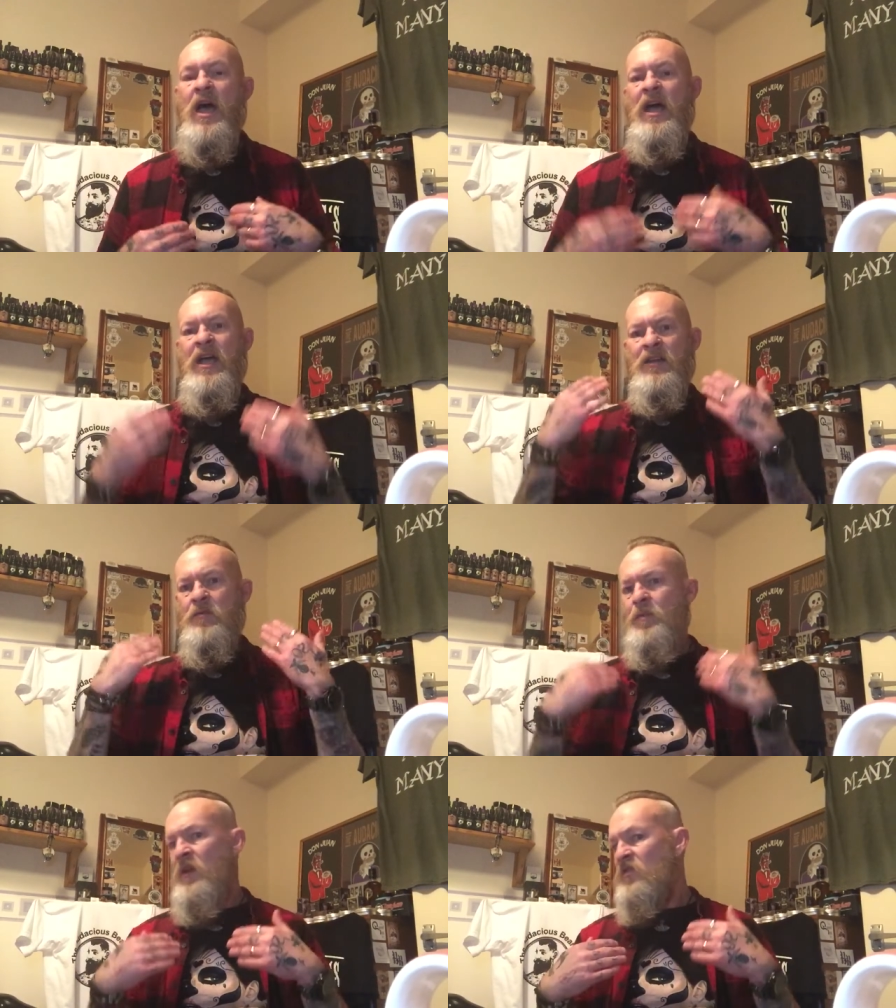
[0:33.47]

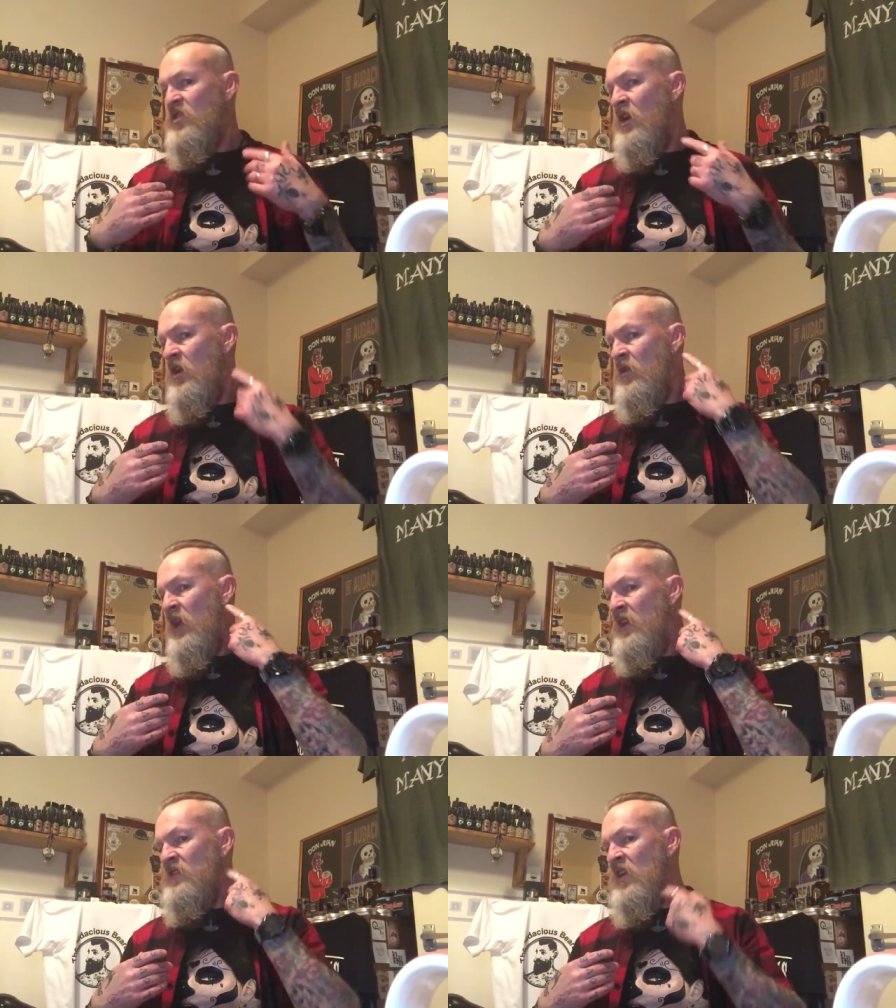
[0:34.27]
and bit of styled,
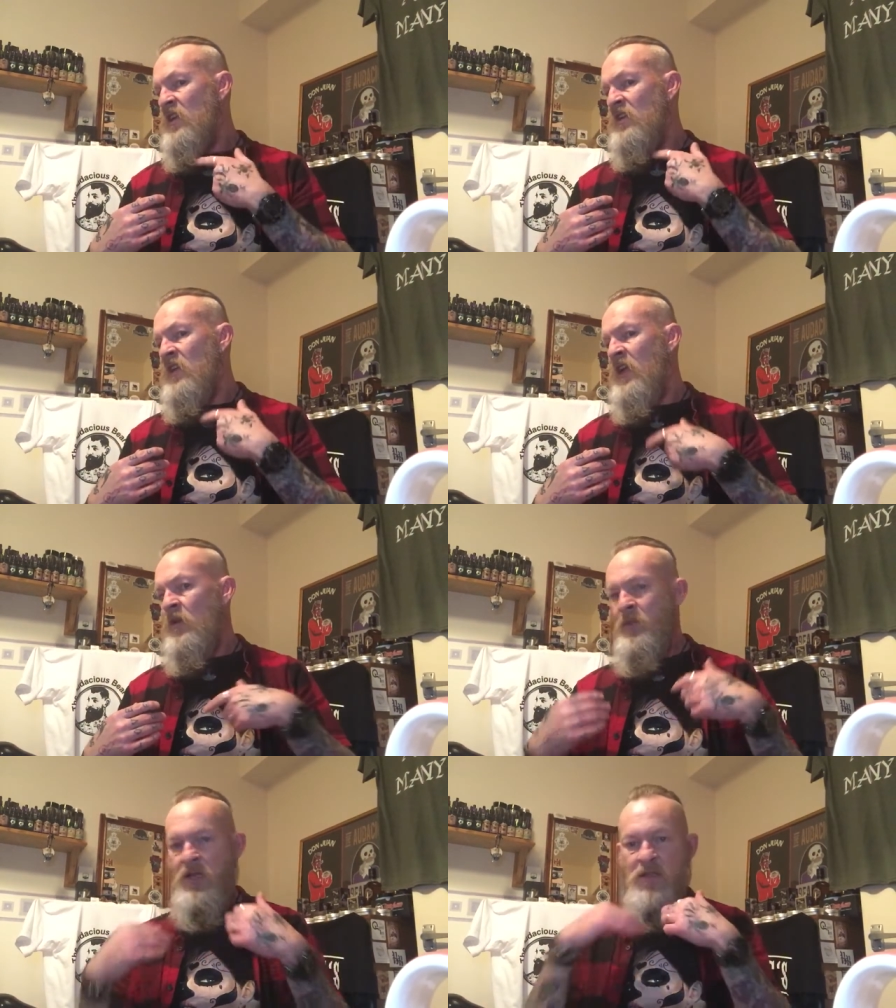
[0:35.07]
had it taken
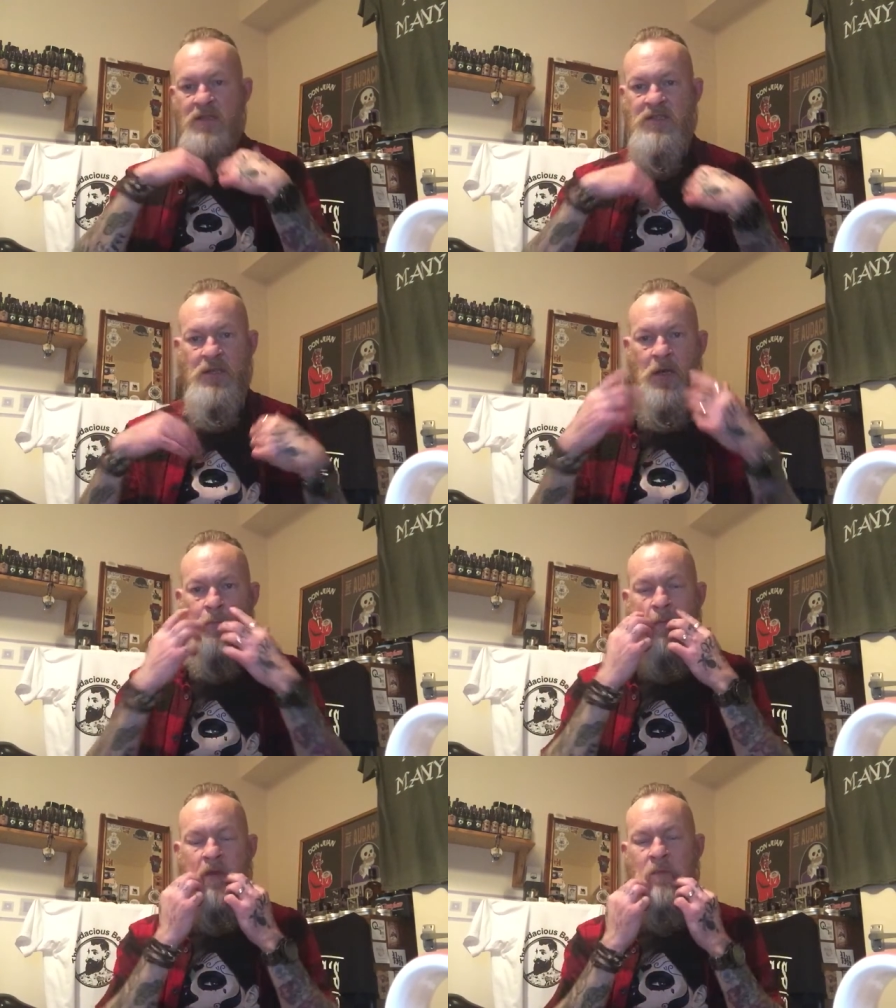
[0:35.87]
down a bit at the
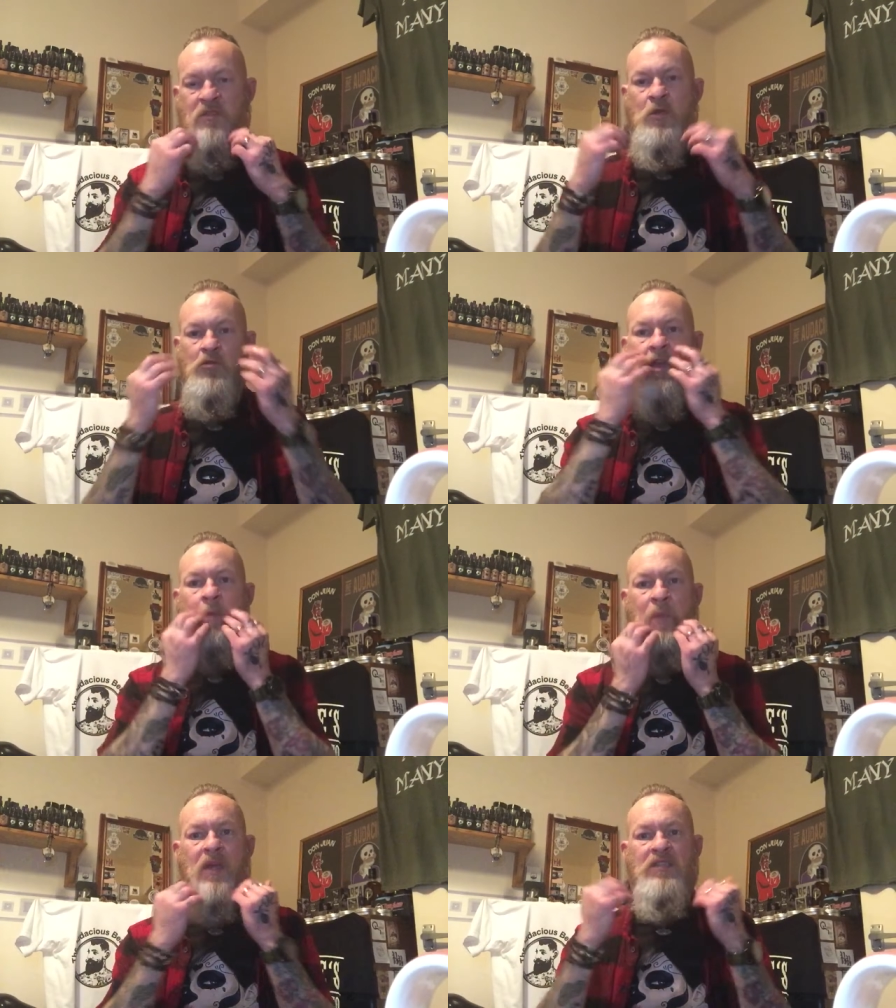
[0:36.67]
side, but I'm still growing
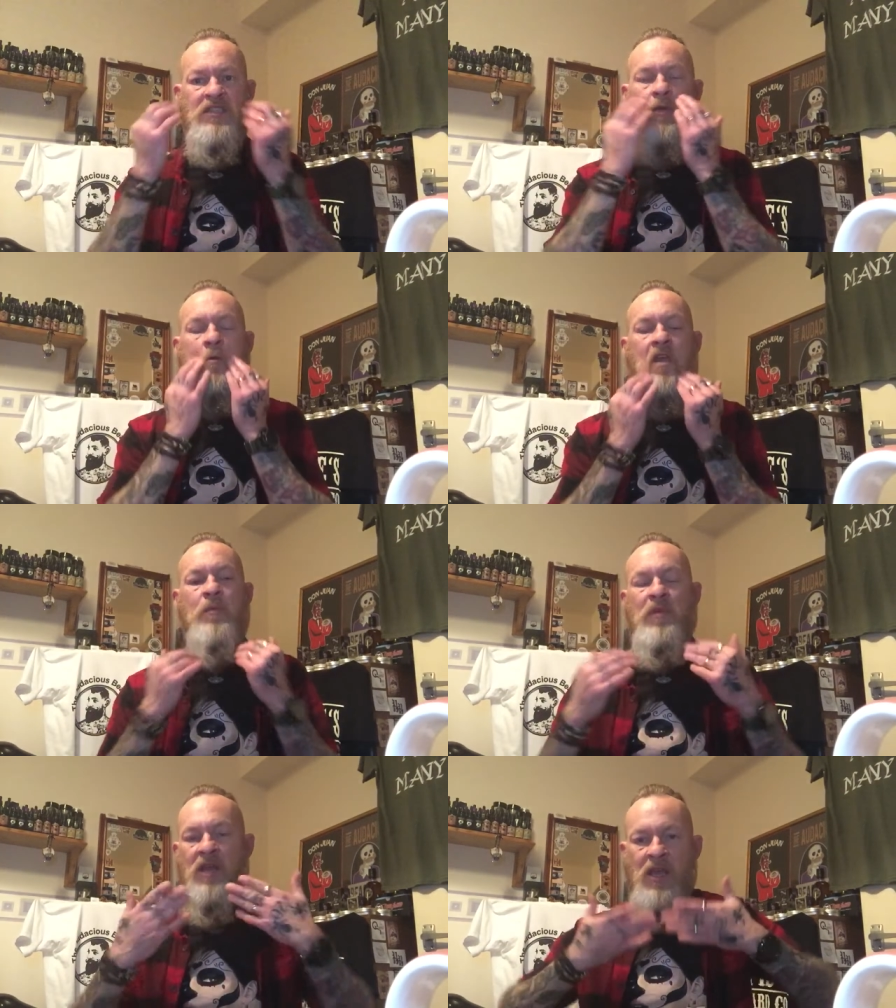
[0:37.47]
my beard, still
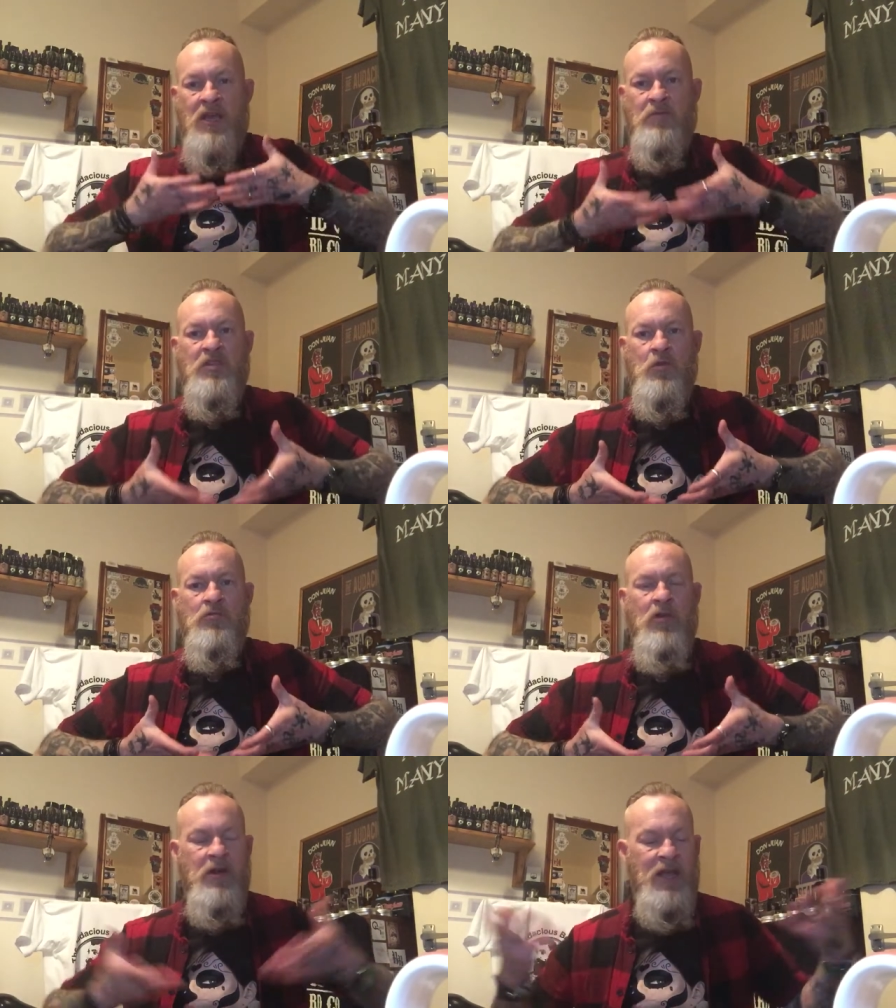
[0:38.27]
keeping it and I'm still
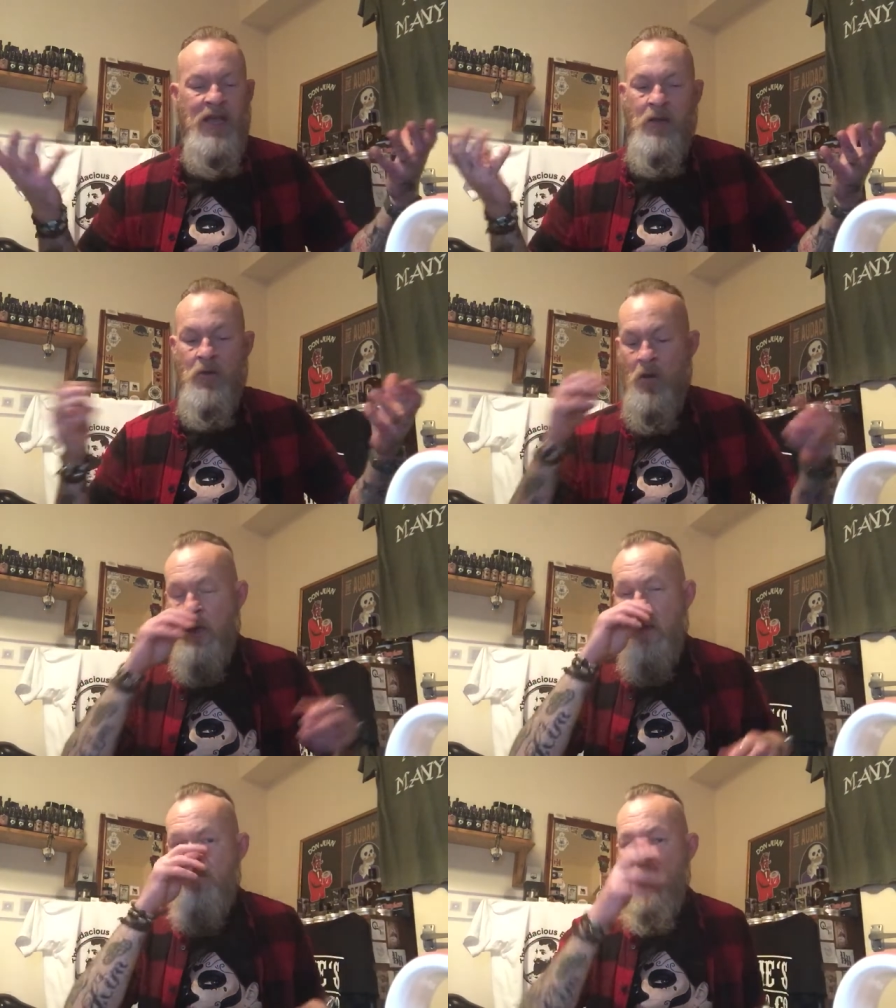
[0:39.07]
growing it out
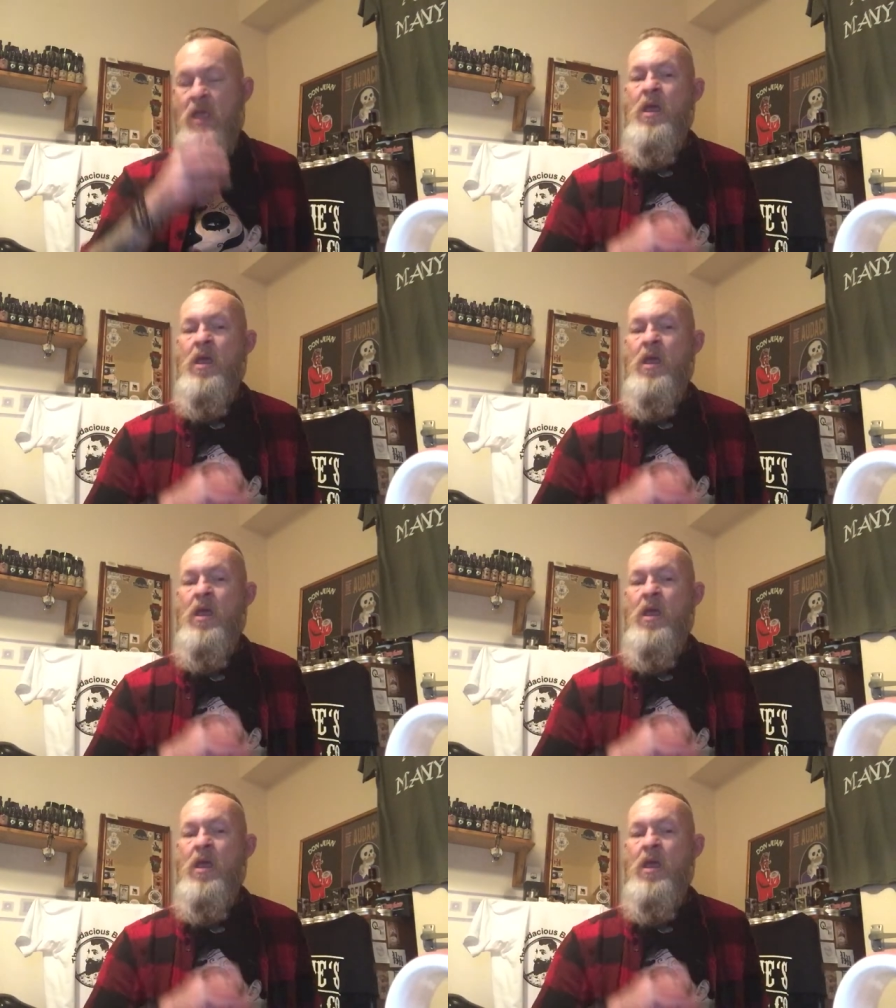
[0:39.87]
longer.